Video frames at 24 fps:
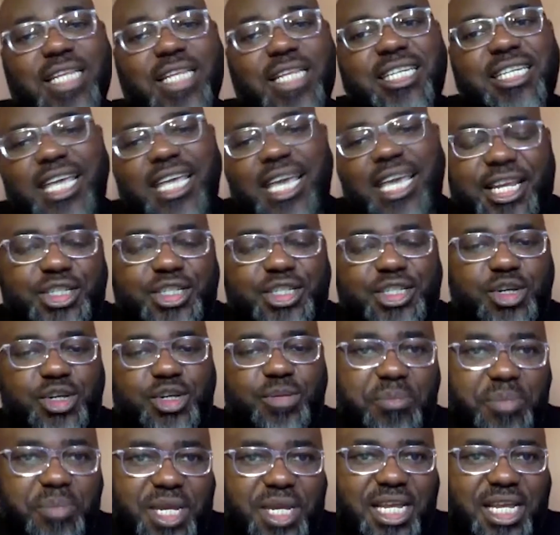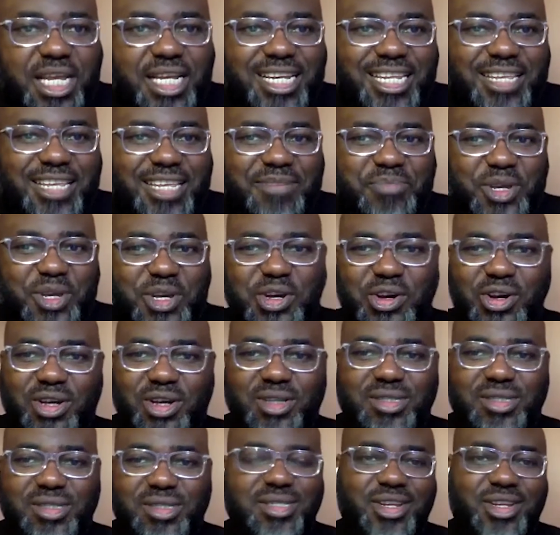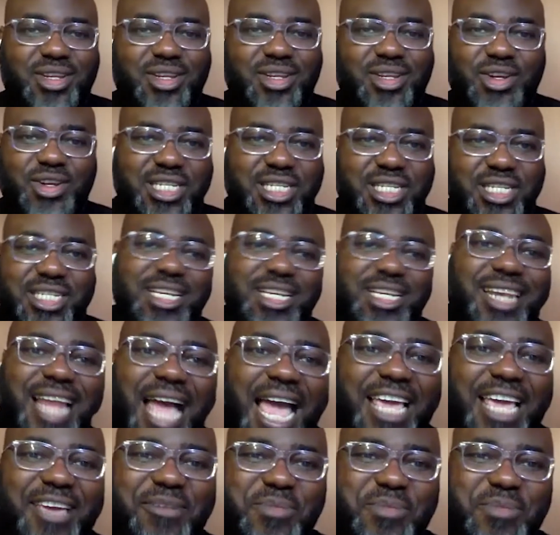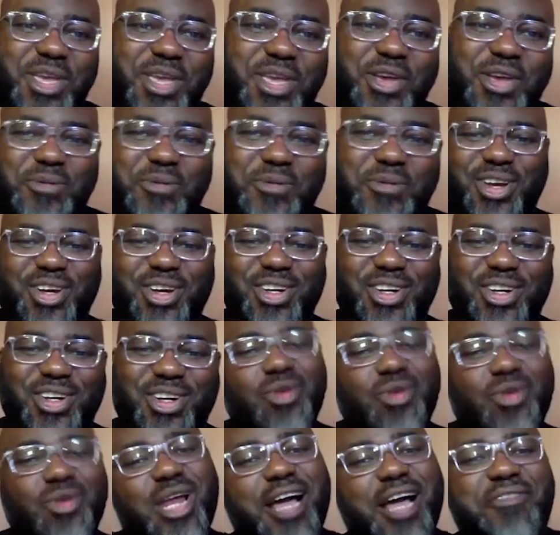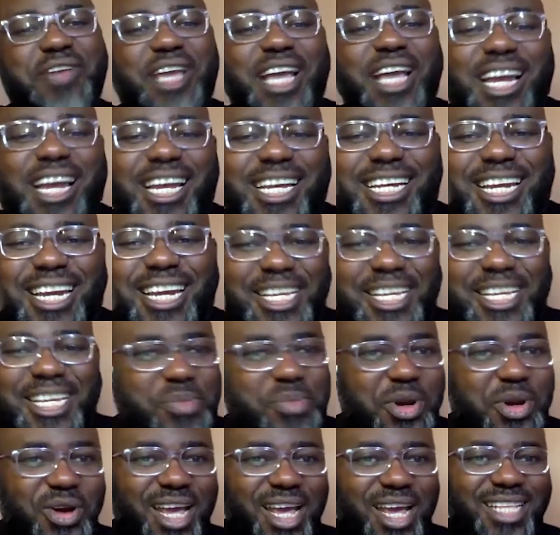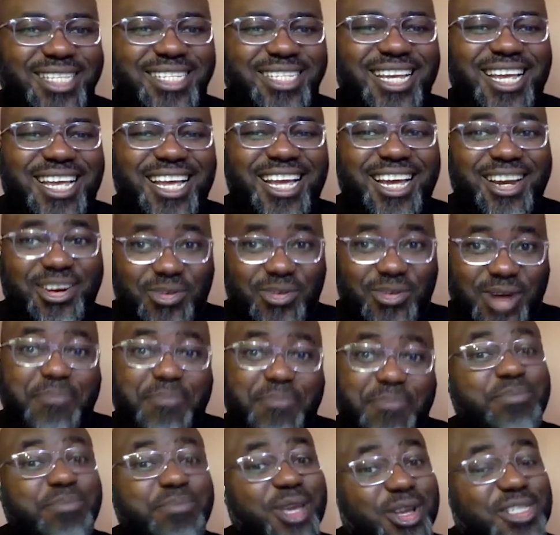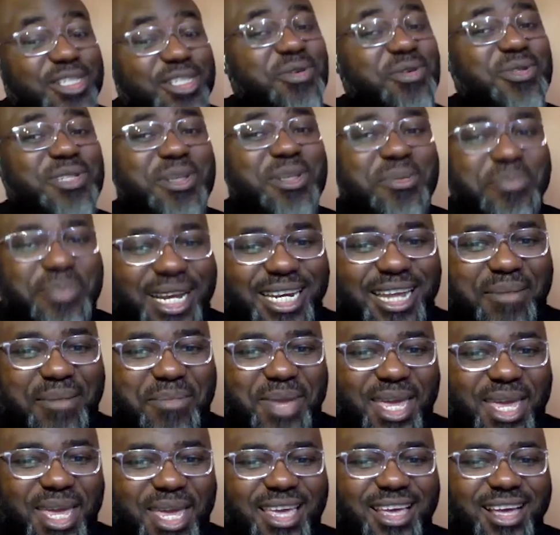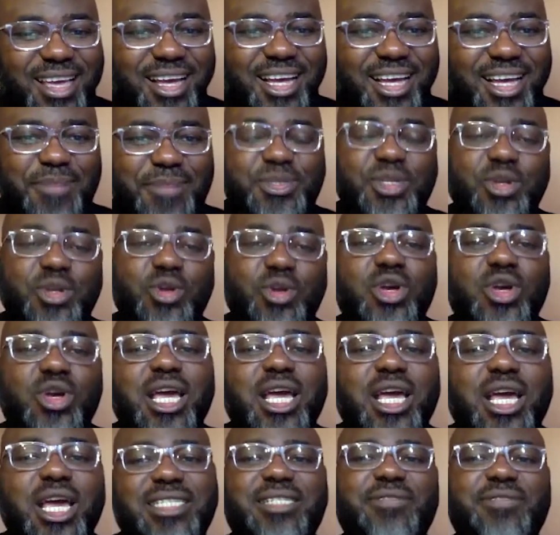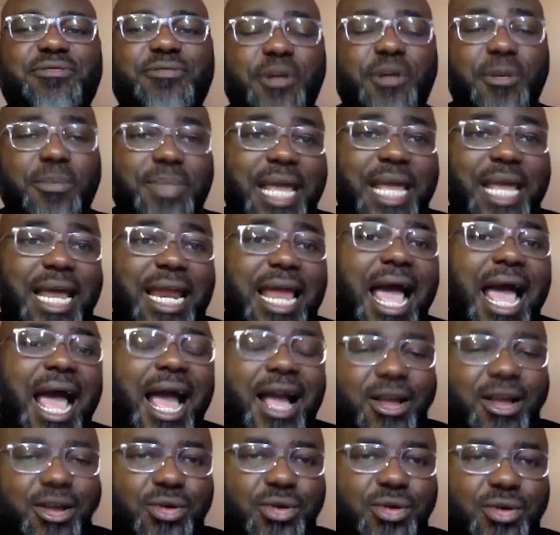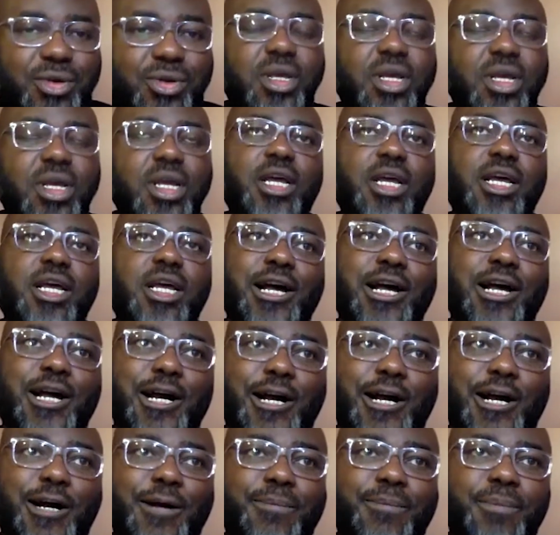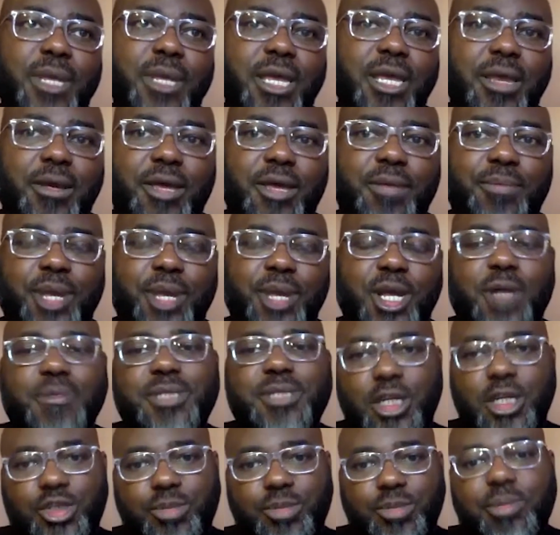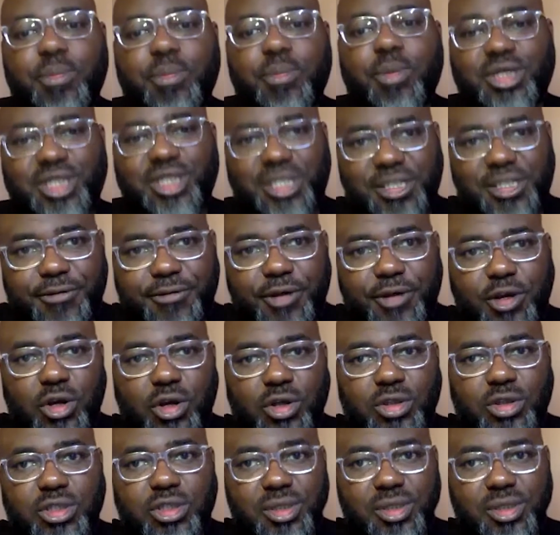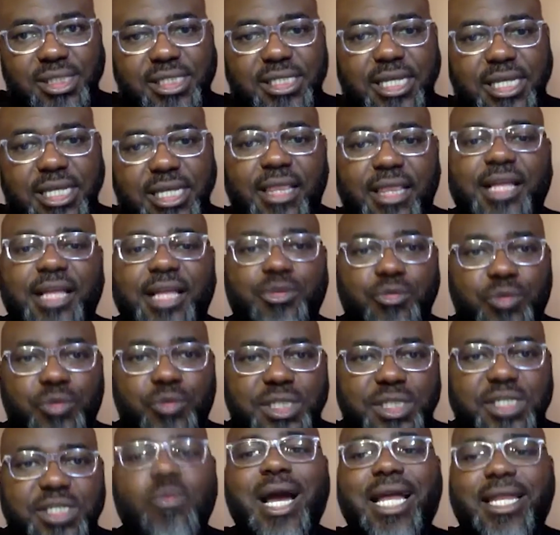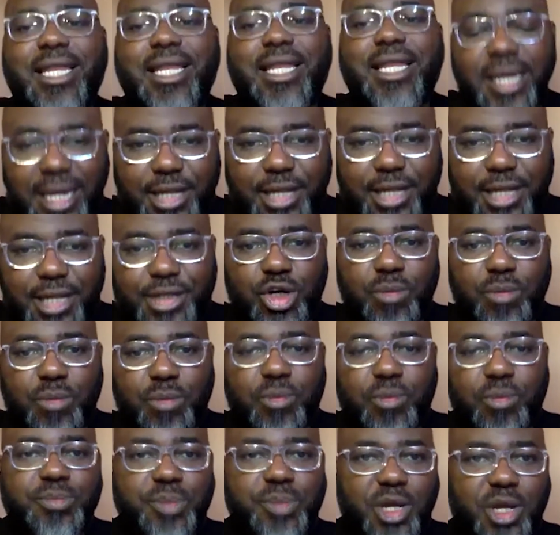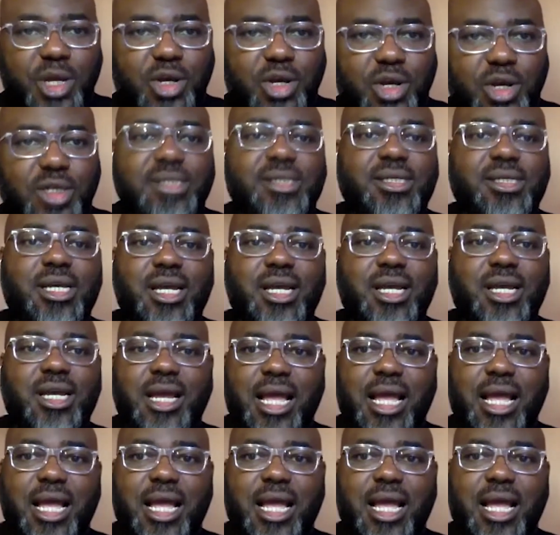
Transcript: oh, I didn't get a job immediately because, you know, they didn't like me or because I don't have a Canadian experience, right? Because there was a pandemic. Um, so look at it from that angle. Um, it, it, becomes a little bit more difficult to say that the reason why I didn't get a job was because